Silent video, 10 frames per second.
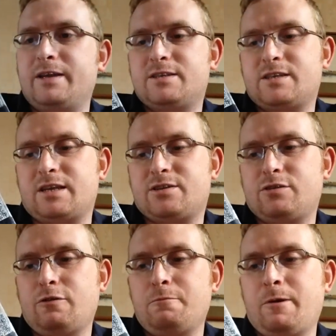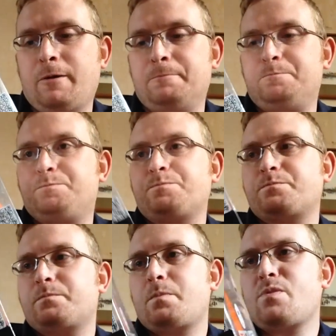It's Satsuma,
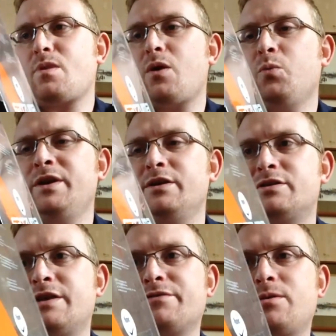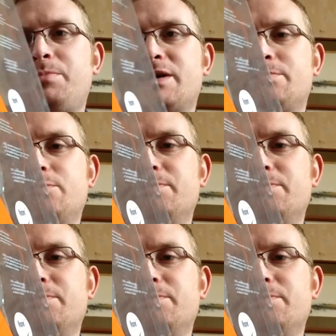Windows 7 compatible